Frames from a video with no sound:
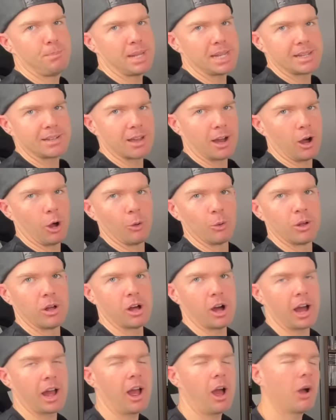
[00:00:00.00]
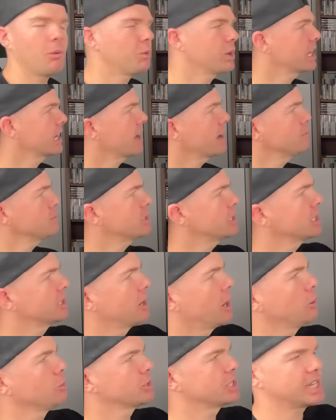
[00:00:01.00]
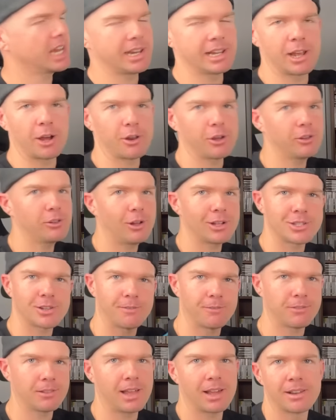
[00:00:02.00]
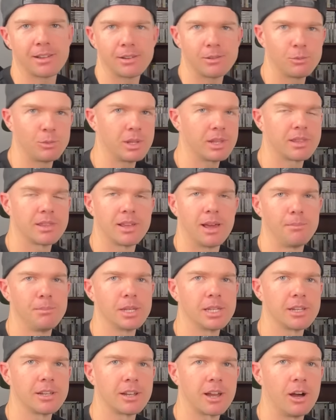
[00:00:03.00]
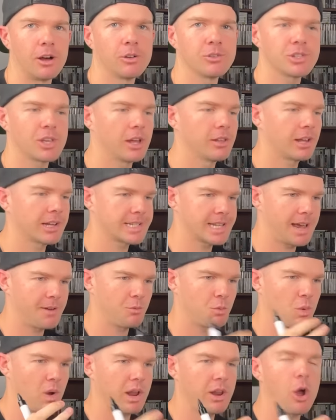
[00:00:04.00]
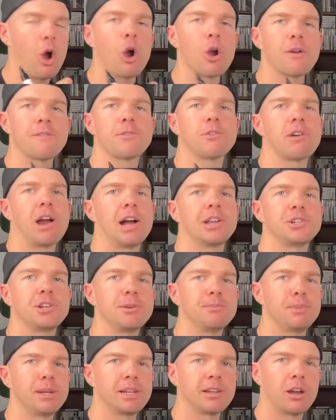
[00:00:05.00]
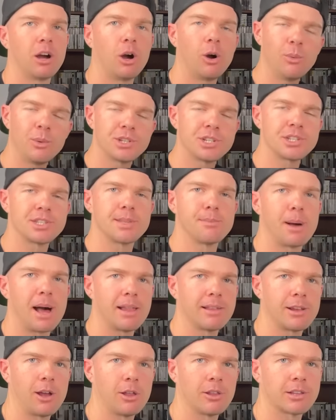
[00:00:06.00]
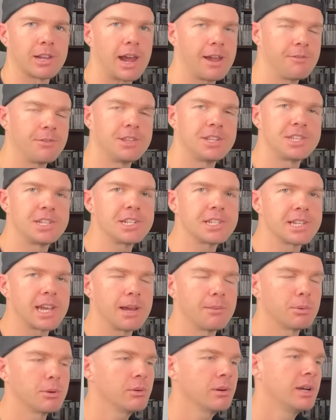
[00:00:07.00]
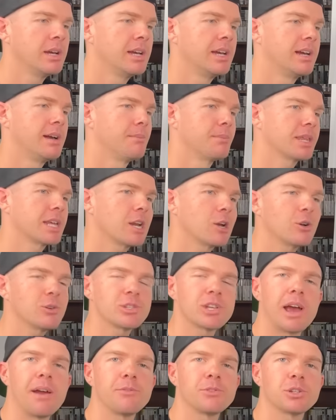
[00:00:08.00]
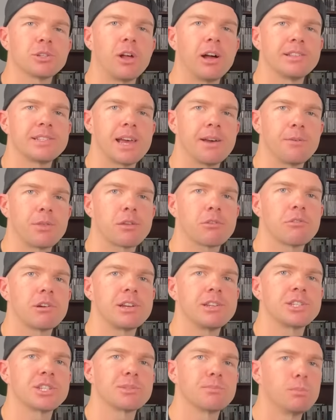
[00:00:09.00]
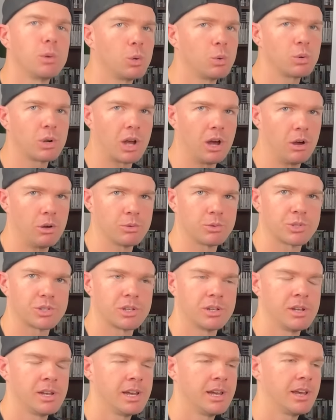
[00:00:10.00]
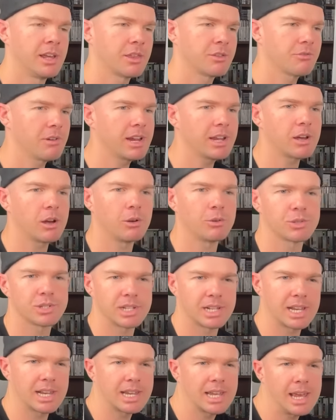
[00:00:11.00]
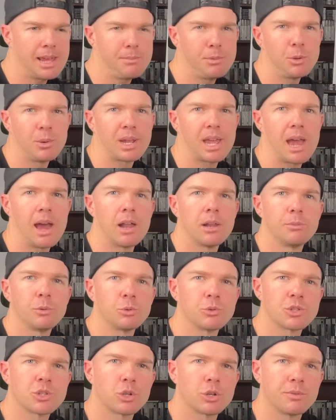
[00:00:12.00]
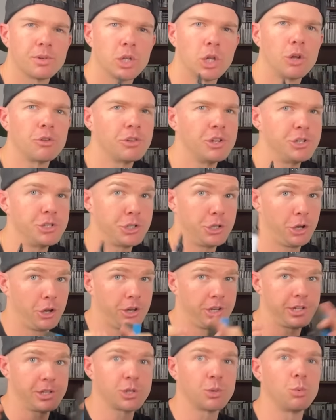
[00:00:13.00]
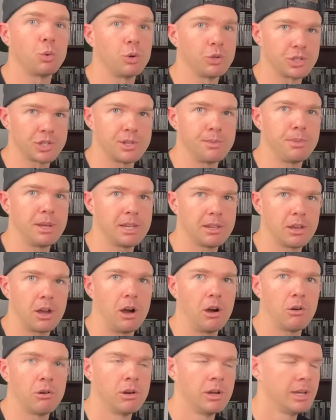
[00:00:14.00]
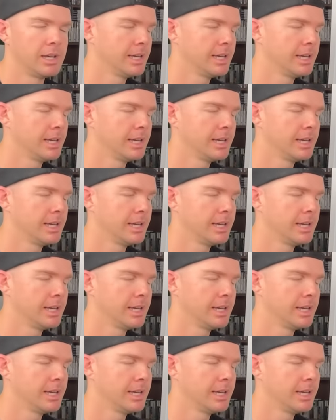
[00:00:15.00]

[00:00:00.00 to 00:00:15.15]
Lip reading: big goal. When it comes to goal setting, I don't like to flood it with a million goals. I like to have one overarching big goal, which is the Bali holiday for this example. But then I also have to like to have three small goals. Three goals that are going to keep you accountable sort of along the journey towards the big goal.